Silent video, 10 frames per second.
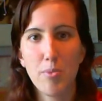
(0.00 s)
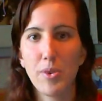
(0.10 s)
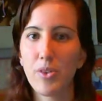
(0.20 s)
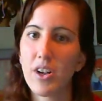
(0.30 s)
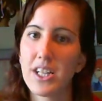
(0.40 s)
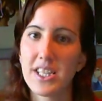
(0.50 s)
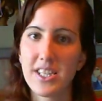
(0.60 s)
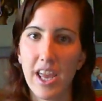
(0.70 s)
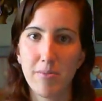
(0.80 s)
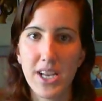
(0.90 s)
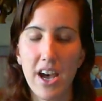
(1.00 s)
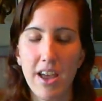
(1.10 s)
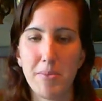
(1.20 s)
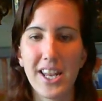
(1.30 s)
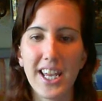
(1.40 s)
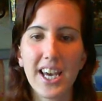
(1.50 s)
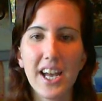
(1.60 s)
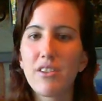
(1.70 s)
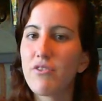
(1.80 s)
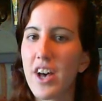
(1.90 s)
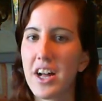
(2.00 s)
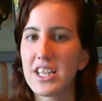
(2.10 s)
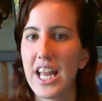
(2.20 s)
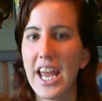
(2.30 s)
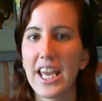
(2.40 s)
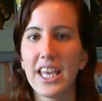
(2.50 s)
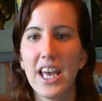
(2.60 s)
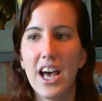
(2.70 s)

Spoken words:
but they're all at the same time, and it kind of felt like